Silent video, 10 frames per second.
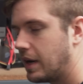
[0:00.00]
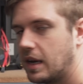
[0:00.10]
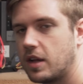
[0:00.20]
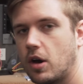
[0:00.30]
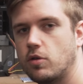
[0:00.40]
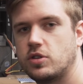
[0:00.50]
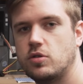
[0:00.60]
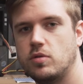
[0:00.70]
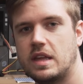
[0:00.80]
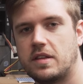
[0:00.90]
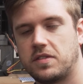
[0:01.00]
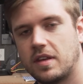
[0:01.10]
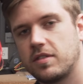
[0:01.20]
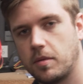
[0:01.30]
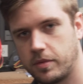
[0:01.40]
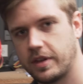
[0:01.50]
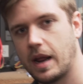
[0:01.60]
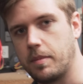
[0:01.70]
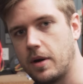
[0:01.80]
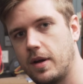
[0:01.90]
ready to go to the system
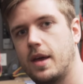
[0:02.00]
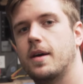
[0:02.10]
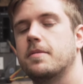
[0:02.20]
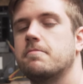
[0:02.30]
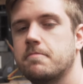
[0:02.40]
setup area.